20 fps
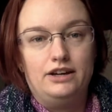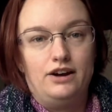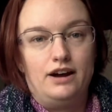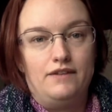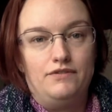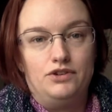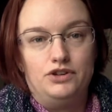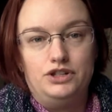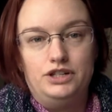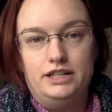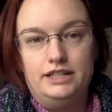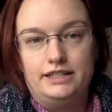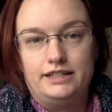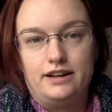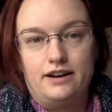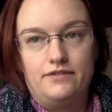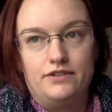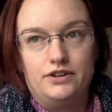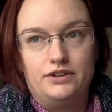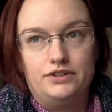after she
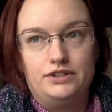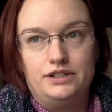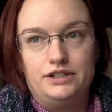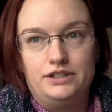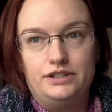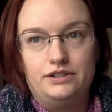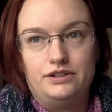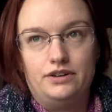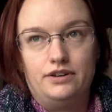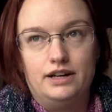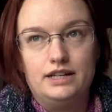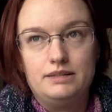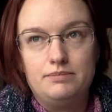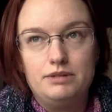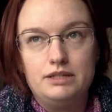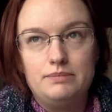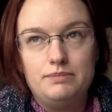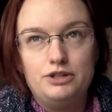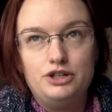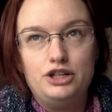discovers her husband's
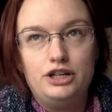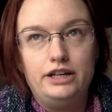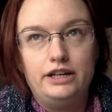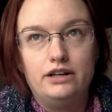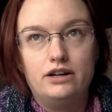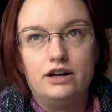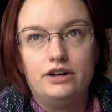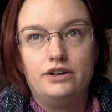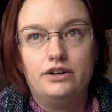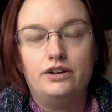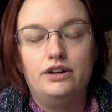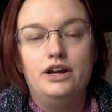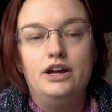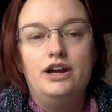been cheating on her,